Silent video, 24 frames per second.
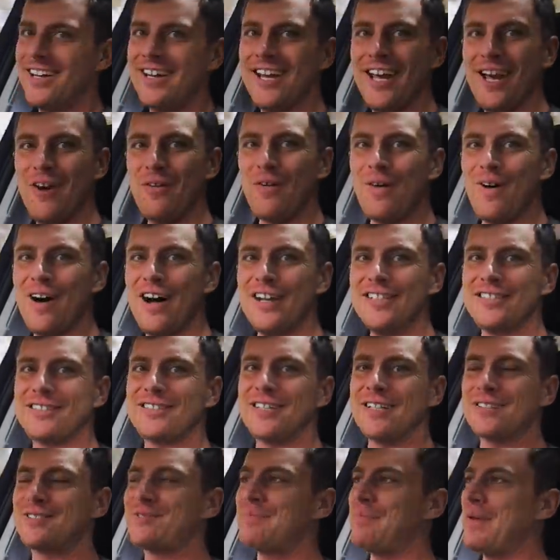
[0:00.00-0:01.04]
It wants
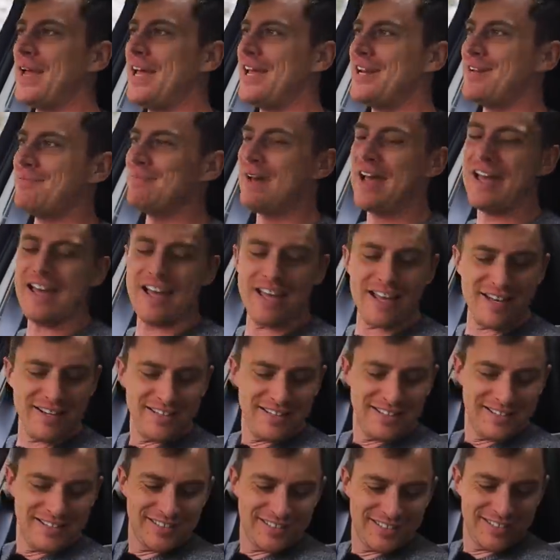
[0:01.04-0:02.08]
to spin, man.